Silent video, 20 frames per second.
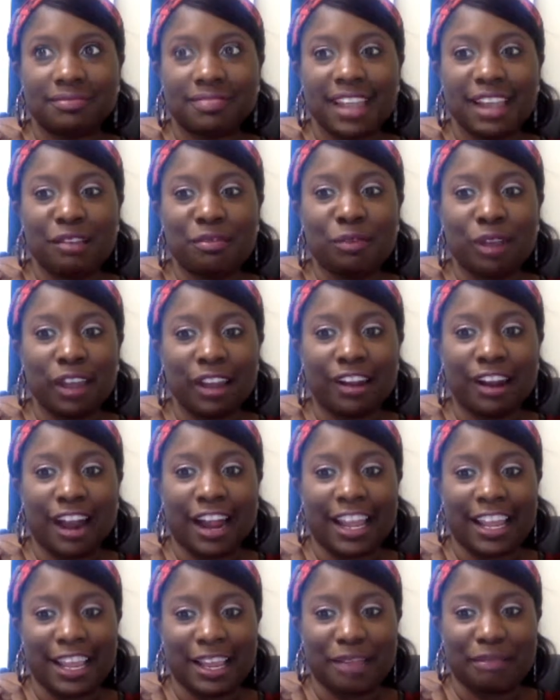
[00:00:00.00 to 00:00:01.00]
where I
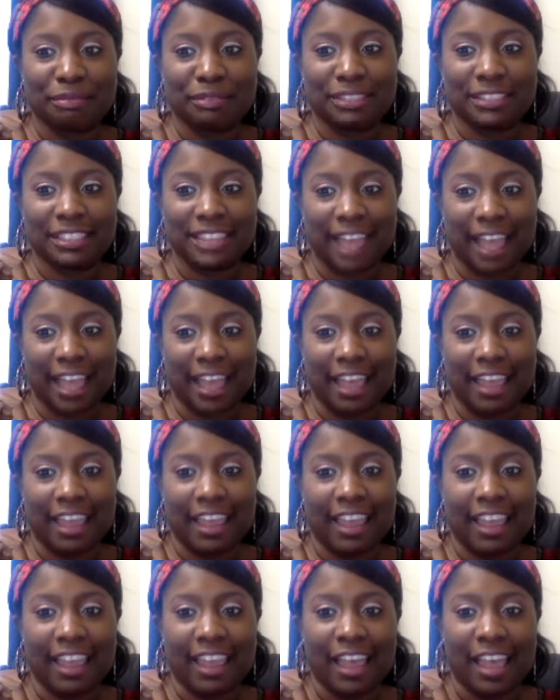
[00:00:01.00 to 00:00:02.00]
am today
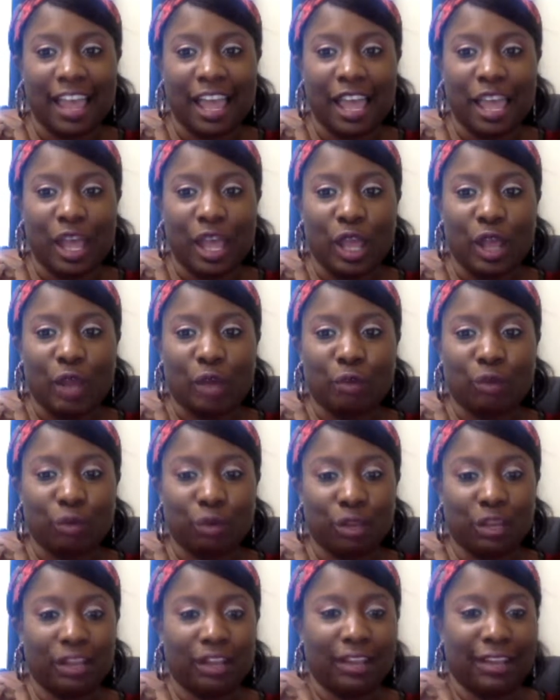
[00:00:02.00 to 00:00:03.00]

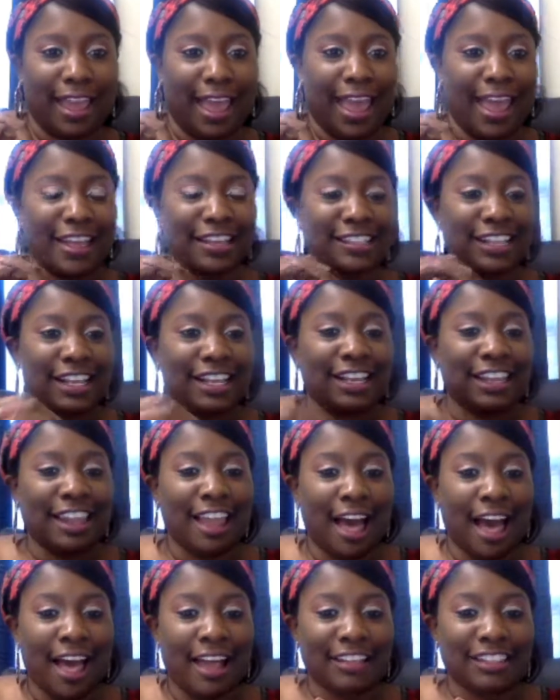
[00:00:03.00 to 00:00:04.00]
really has a
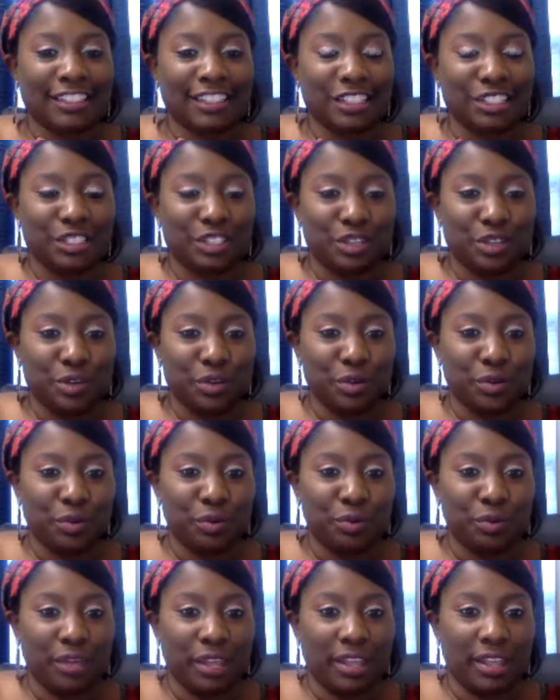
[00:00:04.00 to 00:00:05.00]
lot to do
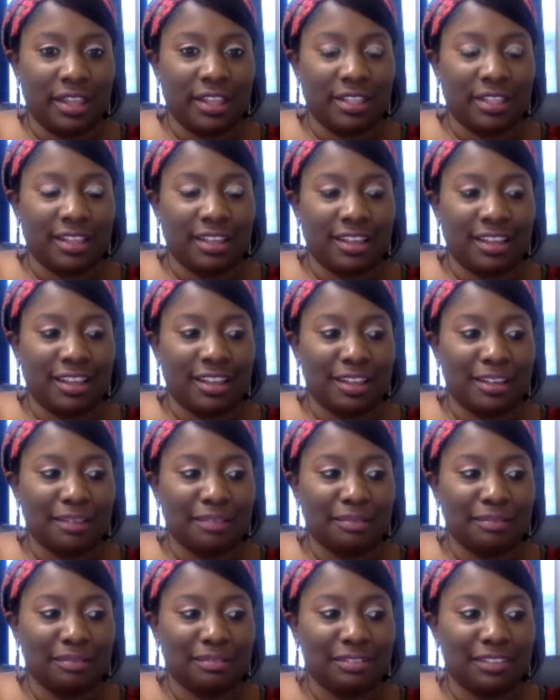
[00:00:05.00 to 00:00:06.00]
with,
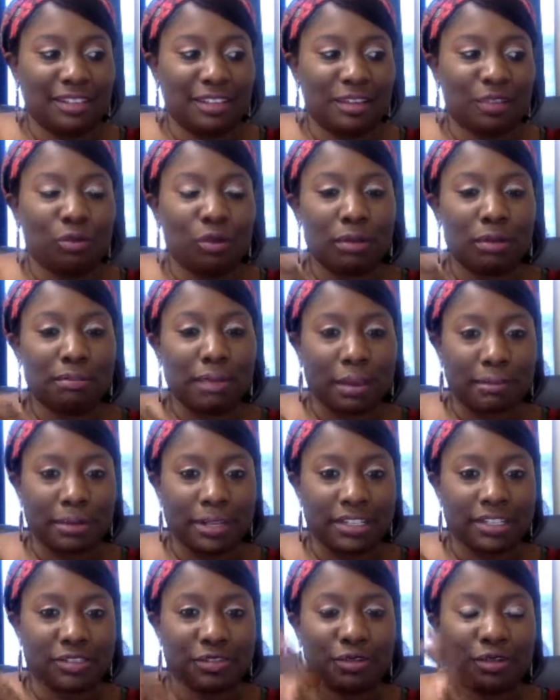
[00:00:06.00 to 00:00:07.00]
one, my
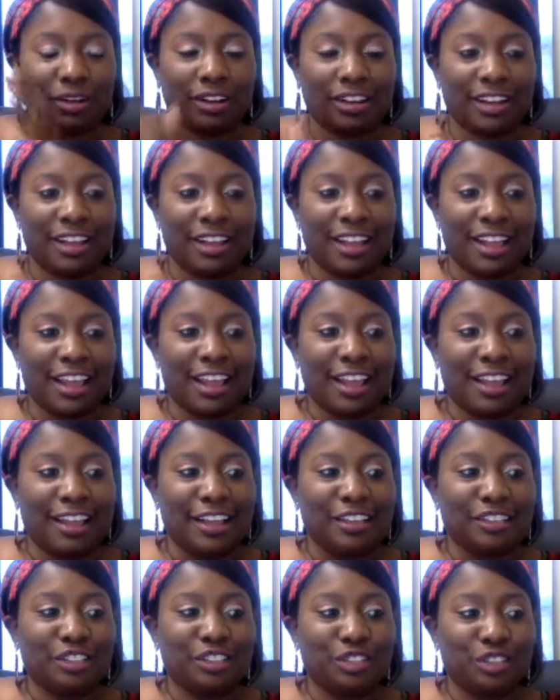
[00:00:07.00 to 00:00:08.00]
mentor,
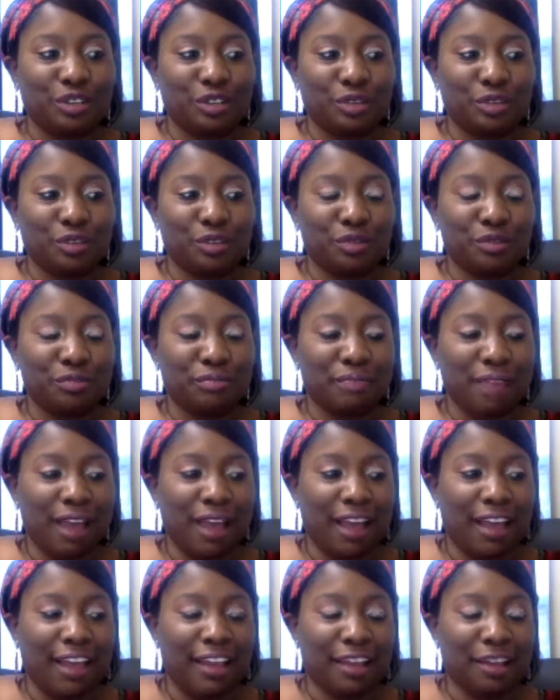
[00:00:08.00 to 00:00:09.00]
two,
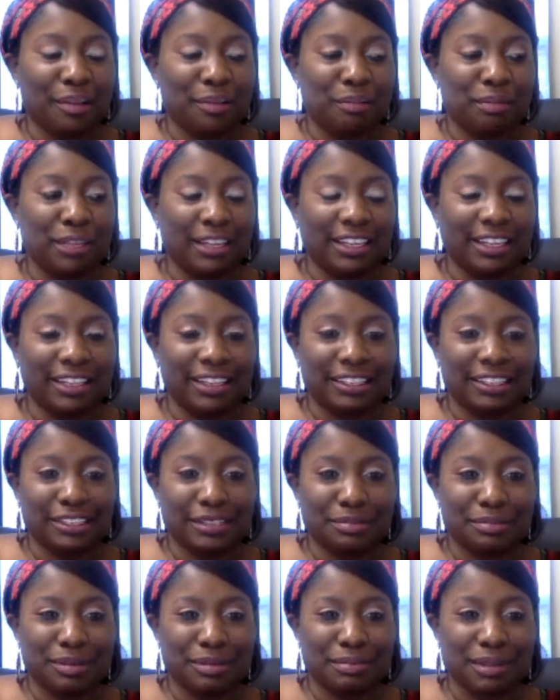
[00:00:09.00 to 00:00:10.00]
my obedience to
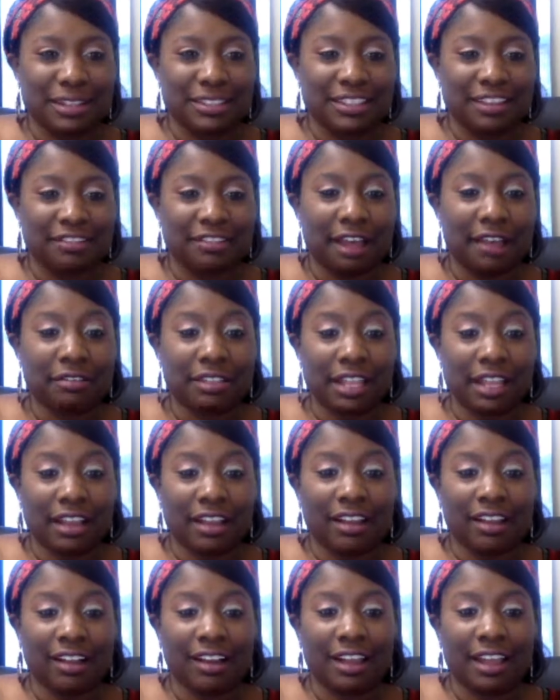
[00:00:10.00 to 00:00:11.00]
put myself out
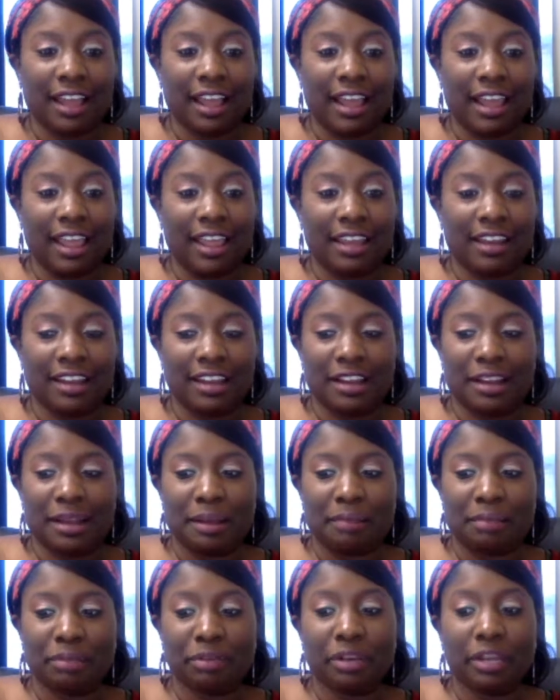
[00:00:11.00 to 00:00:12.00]
there,
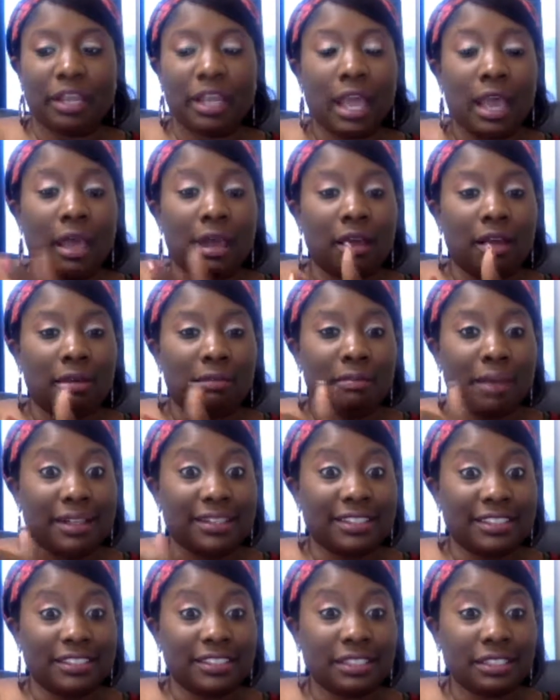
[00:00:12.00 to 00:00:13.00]
and three, my
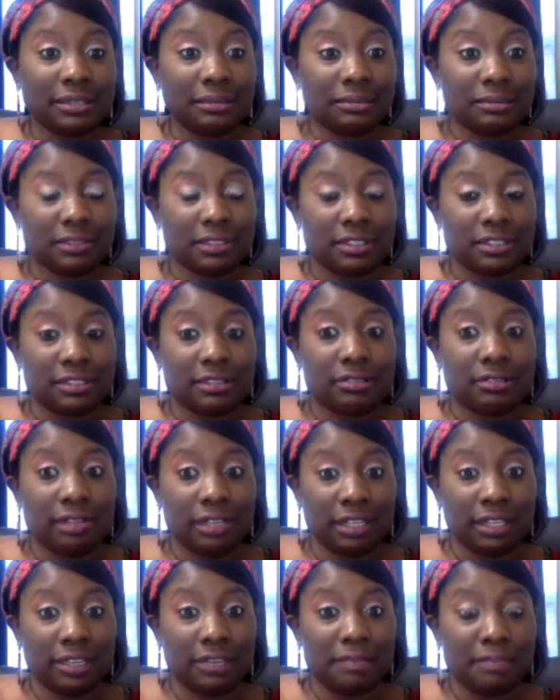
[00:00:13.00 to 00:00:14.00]
systems,
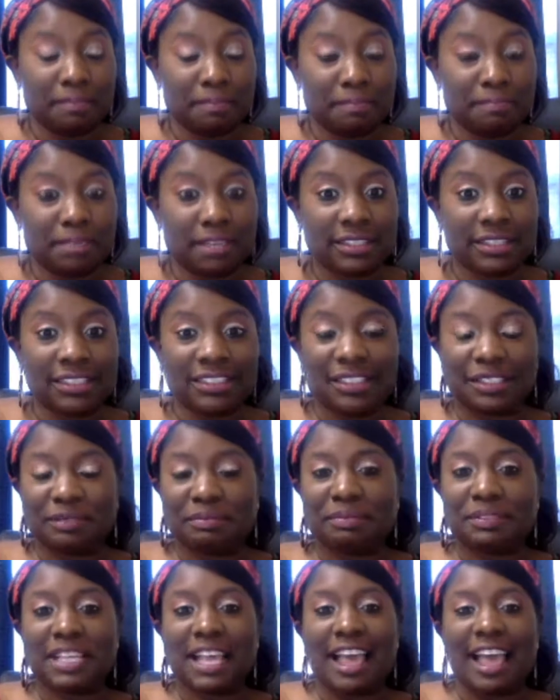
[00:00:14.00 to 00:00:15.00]
really. My
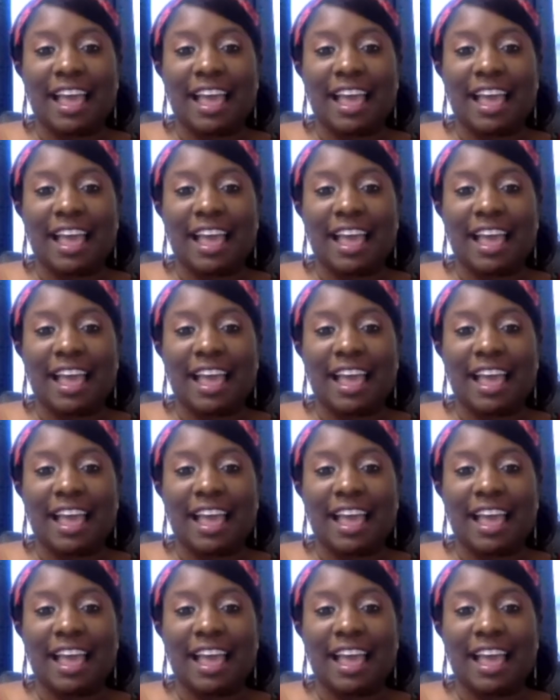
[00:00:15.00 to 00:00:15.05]
systems.